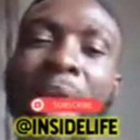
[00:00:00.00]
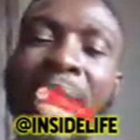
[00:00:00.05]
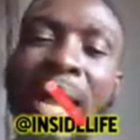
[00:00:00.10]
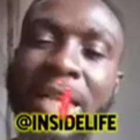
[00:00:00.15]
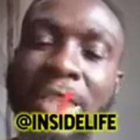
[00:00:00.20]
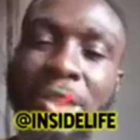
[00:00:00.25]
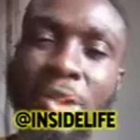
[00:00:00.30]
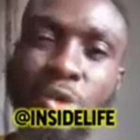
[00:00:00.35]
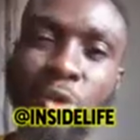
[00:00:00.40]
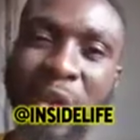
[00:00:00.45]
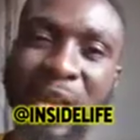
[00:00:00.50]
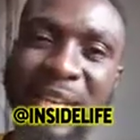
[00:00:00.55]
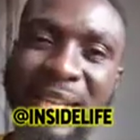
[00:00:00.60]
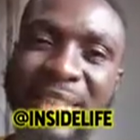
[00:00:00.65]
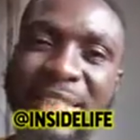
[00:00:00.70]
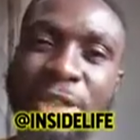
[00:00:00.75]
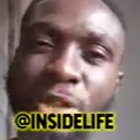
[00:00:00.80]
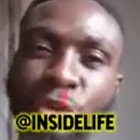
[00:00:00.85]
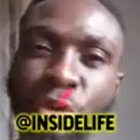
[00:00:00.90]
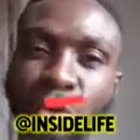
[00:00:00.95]
we
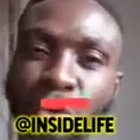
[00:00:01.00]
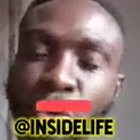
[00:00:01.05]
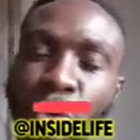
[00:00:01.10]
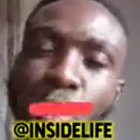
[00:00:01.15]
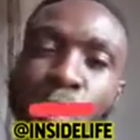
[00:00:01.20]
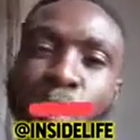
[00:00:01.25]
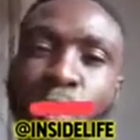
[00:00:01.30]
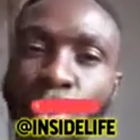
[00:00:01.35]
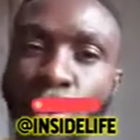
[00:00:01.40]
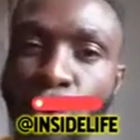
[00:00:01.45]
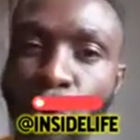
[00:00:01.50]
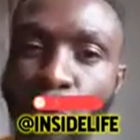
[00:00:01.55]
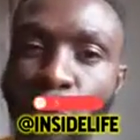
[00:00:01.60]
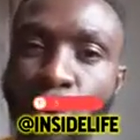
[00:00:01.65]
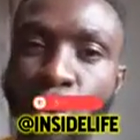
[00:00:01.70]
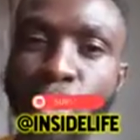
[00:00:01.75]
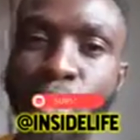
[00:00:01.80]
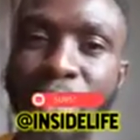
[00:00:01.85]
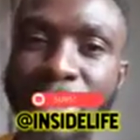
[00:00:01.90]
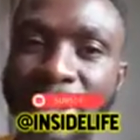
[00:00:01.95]
actually know
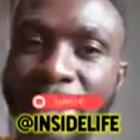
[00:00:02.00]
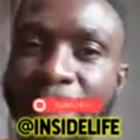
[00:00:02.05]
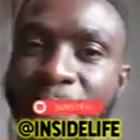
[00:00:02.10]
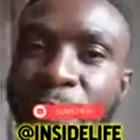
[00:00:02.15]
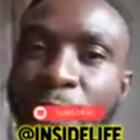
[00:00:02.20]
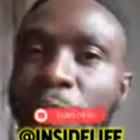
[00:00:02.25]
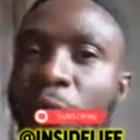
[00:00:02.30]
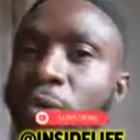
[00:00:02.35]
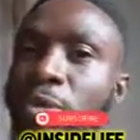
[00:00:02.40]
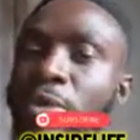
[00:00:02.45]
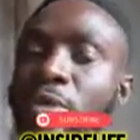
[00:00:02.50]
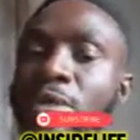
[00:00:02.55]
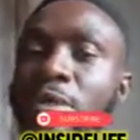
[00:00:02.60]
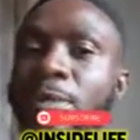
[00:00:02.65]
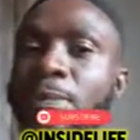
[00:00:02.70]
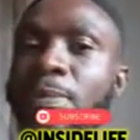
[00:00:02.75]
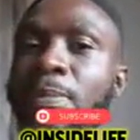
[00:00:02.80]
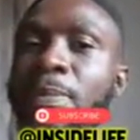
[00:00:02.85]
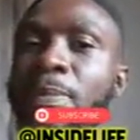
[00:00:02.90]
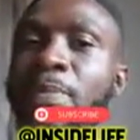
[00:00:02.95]
who they for us.
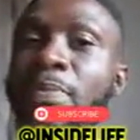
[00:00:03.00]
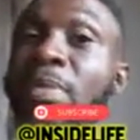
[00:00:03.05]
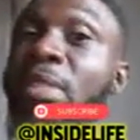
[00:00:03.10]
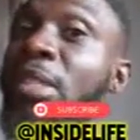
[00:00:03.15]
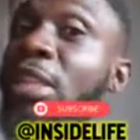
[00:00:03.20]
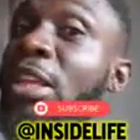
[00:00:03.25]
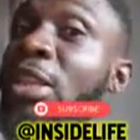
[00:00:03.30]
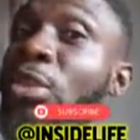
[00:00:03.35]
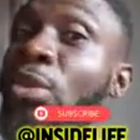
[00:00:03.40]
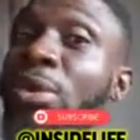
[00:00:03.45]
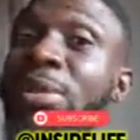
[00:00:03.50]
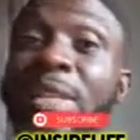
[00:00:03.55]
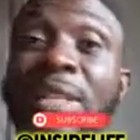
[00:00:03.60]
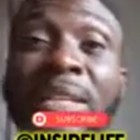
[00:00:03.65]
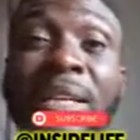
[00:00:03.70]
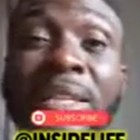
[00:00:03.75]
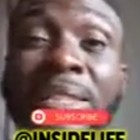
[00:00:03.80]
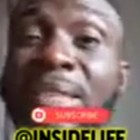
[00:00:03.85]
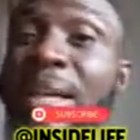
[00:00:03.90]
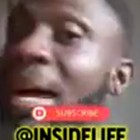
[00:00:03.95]
The
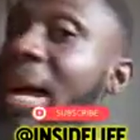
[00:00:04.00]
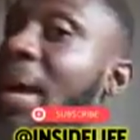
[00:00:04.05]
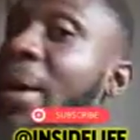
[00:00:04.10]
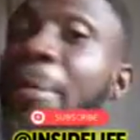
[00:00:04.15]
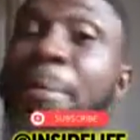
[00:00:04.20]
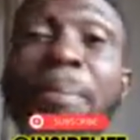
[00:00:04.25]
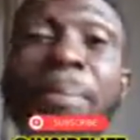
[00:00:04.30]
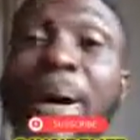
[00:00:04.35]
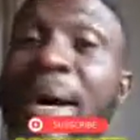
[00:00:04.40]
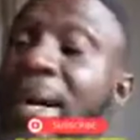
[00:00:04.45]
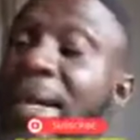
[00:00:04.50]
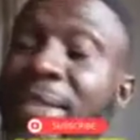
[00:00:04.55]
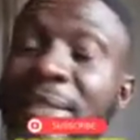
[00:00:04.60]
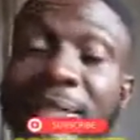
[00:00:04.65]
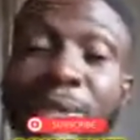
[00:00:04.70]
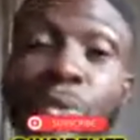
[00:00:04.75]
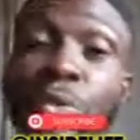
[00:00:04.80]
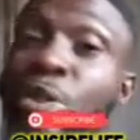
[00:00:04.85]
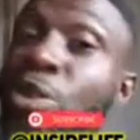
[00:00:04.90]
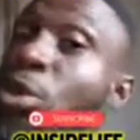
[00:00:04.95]
northerners are bad.
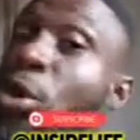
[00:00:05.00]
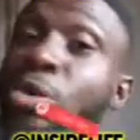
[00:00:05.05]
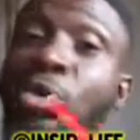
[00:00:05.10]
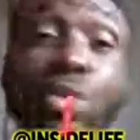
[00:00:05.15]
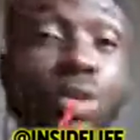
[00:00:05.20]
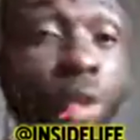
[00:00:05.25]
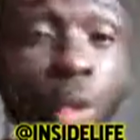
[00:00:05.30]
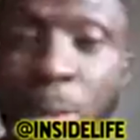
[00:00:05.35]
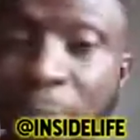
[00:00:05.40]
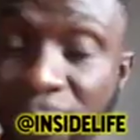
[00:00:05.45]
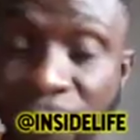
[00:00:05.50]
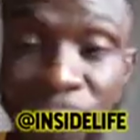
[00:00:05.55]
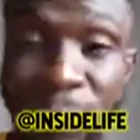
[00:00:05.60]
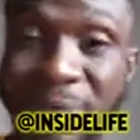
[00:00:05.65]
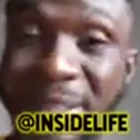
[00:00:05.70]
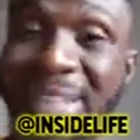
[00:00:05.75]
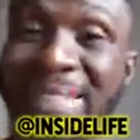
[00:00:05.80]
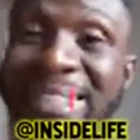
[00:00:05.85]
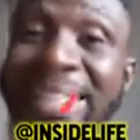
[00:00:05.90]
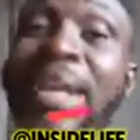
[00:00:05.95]
We don't know
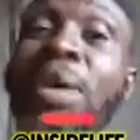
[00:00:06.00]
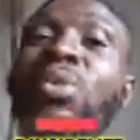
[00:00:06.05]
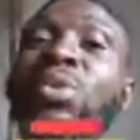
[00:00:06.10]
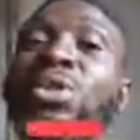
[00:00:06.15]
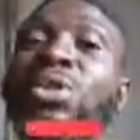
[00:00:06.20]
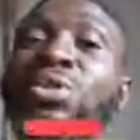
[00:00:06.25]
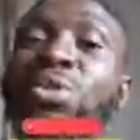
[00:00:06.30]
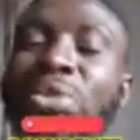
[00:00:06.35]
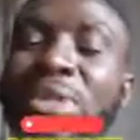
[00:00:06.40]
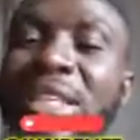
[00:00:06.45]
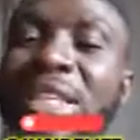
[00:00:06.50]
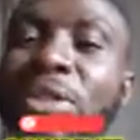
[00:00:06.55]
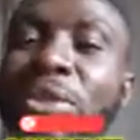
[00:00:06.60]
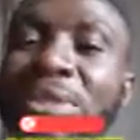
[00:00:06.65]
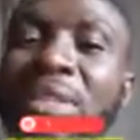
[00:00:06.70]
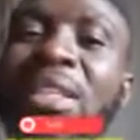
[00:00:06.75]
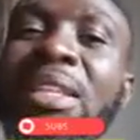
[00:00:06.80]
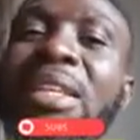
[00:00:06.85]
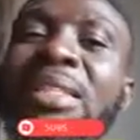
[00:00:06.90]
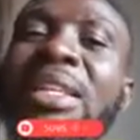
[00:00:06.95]
before, and now we know the
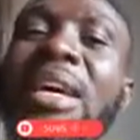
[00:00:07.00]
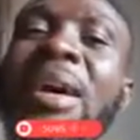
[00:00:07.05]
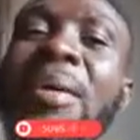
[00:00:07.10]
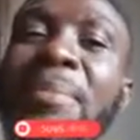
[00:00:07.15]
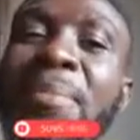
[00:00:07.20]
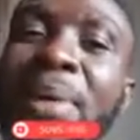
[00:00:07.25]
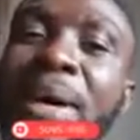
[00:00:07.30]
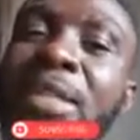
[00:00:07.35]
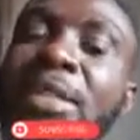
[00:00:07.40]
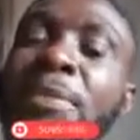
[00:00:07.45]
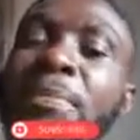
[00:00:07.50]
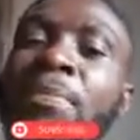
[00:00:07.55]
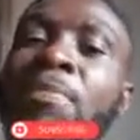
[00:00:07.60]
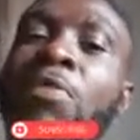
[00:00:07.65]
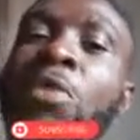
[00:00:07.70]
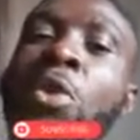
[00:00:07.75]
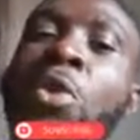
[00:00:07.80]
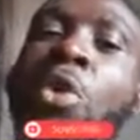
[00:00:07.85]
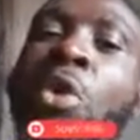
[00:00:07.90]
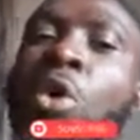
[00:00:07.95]
northerners are bad.
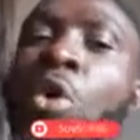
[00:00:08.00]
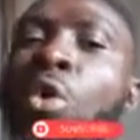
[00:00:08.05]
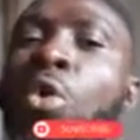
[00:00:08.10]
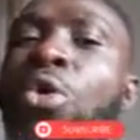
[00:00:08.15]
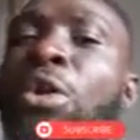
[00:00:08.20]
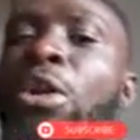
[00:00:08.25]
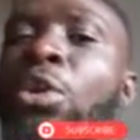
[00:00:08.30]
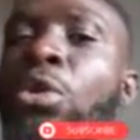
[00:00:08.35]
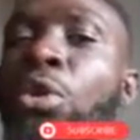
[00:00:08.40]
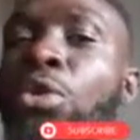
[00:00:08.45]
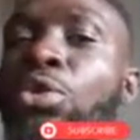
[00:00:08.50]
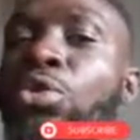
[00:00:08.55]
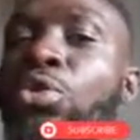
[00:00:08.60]
Only God